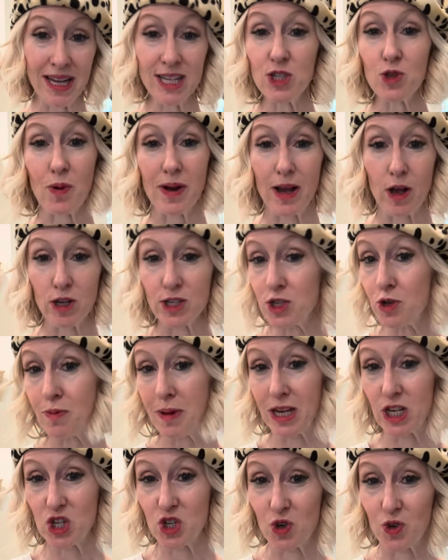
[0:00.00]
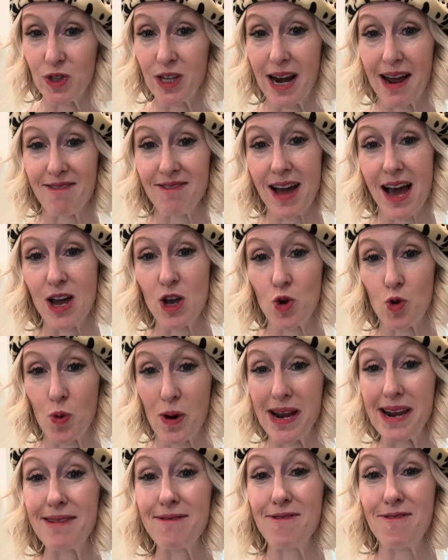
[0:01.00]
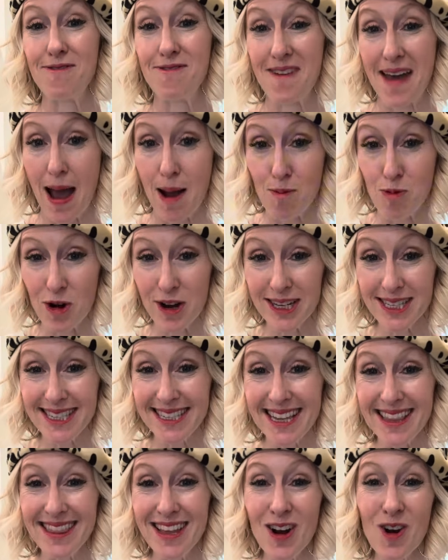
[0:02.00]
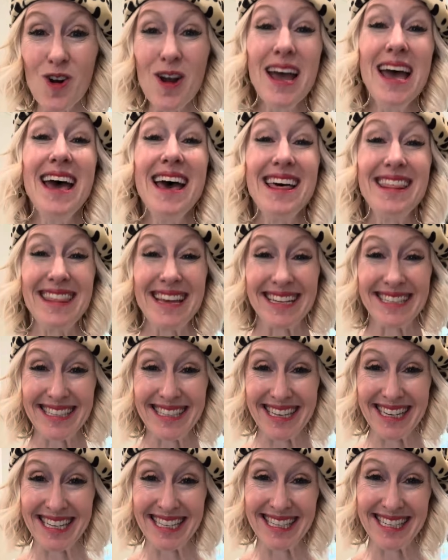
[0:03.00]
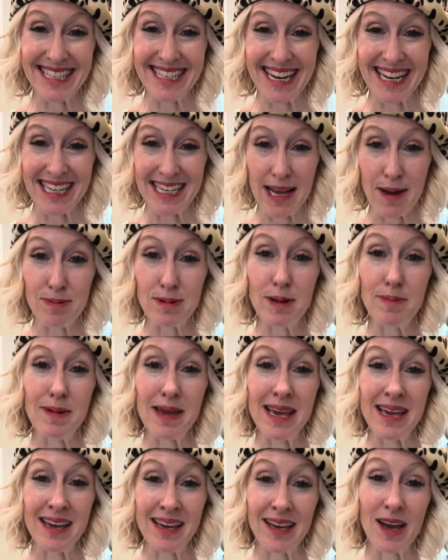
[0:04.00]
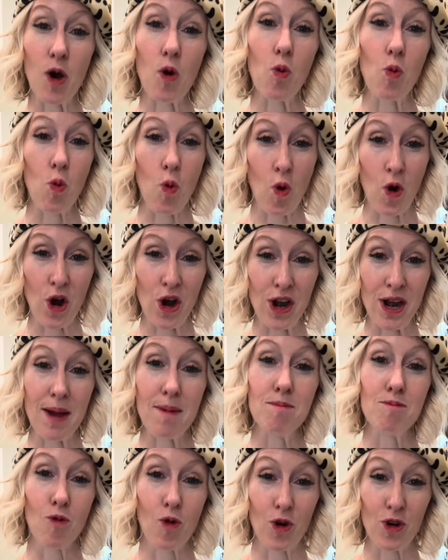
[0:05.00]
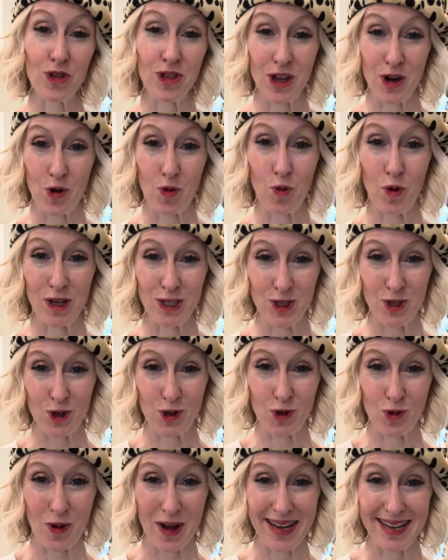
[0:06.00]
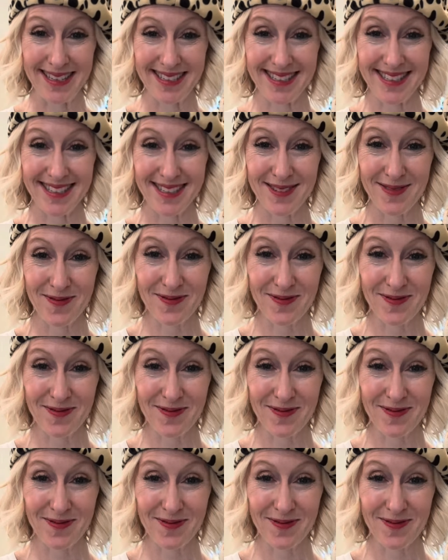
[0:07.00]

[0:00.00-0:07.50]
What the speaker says: So I also make sure that I've got great fabrics in there, things that can stand up to being worn more than once or twice.